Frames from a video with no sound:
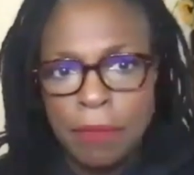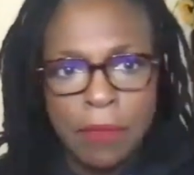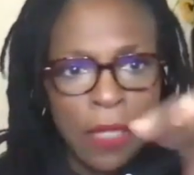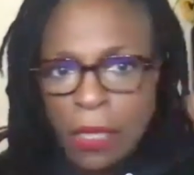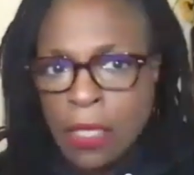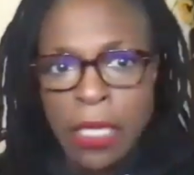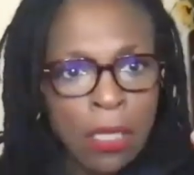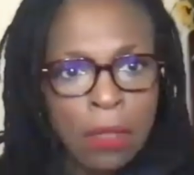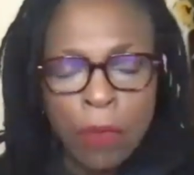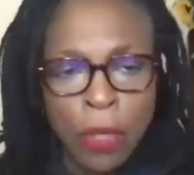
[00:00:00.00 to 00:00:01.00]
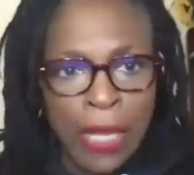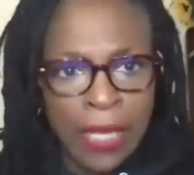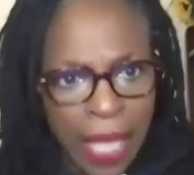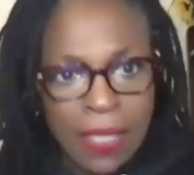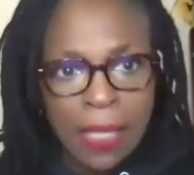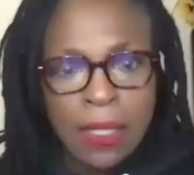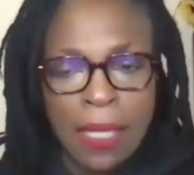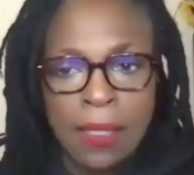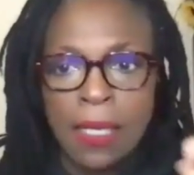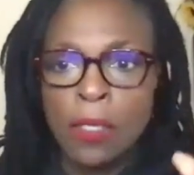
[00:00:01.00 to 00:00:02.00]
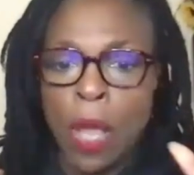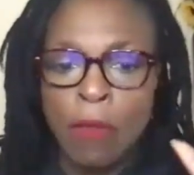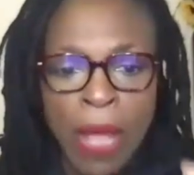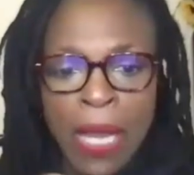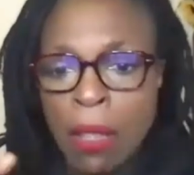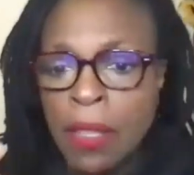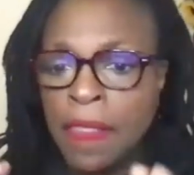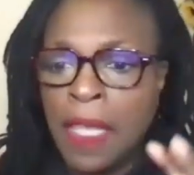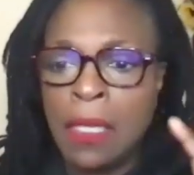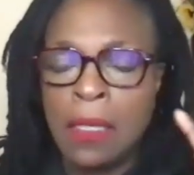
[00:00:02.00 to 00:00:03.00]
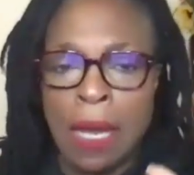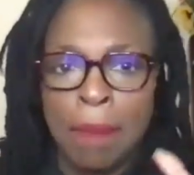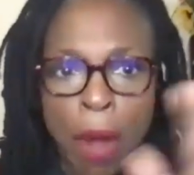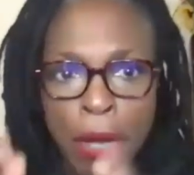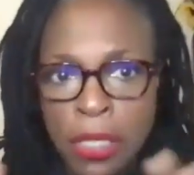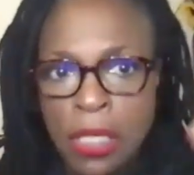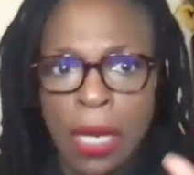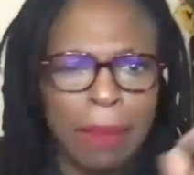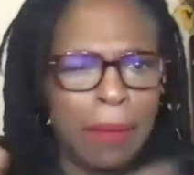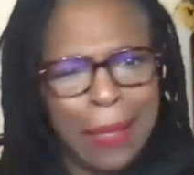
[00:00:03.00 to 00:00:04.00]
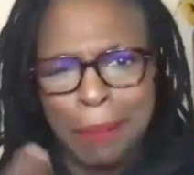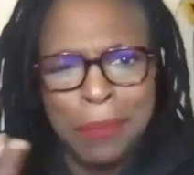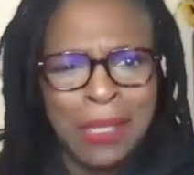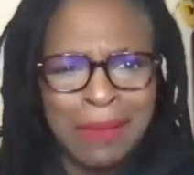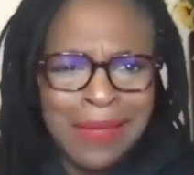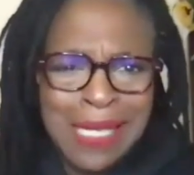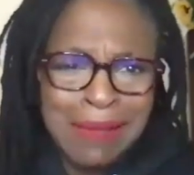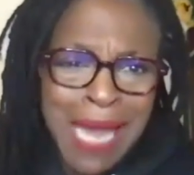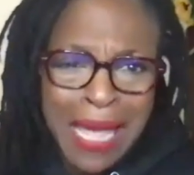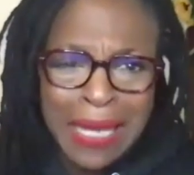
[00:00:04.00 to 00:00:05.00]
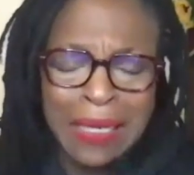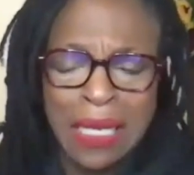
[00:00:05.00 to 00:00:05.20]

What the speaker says: they just were like, yes. And so I read all the things and I marched, and I'm nine.